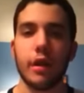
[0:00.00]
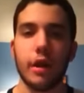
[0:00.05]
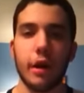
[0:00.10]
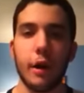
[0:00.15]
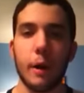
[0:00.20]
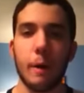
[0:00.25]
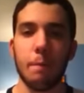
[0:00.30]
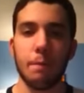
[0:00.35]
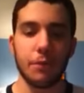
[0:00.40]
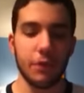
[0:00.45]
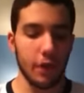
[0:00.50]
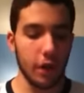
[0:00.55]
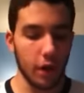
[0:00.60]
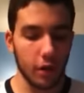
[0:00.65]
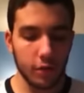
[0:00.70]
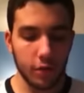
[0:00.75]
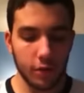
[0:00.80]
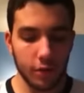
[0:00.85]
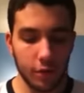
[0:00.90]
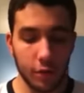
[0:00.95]

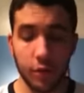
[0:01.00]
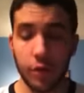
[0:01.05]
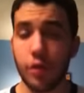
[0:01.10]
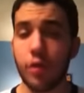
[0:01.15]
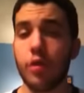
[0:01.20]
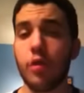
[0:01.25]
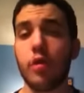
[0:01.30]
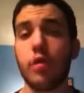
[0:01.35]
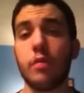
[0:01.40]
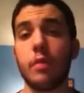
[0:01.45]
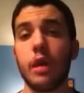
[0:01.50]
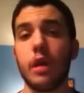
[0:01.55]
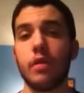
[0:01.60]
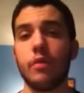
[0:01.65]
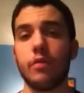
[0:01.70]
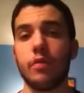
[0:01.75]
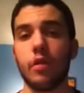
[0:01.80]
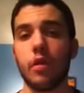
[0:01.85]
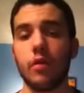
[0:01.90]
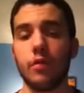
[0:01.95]
There was a 3rd
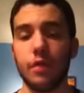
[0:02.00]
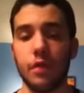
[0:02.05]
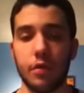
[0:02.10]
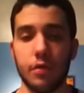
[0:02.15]
man involved,